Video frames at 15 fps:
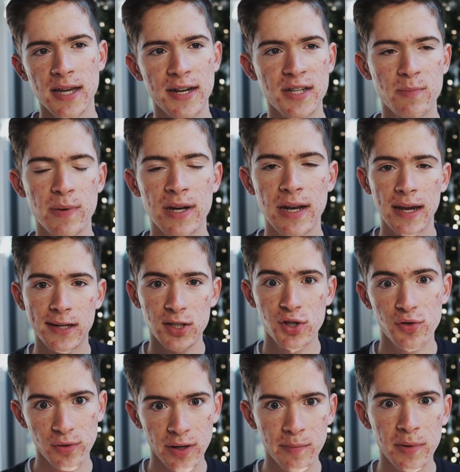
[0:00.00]
it has been
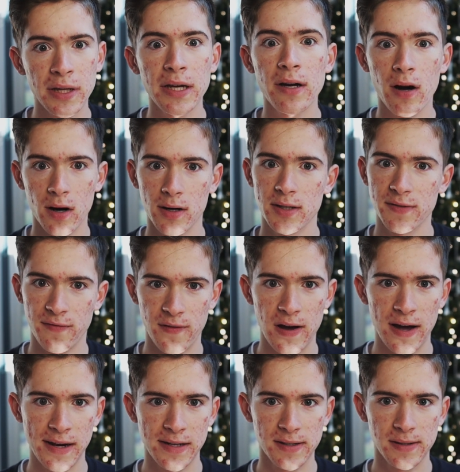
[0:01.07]
extremely hard to find.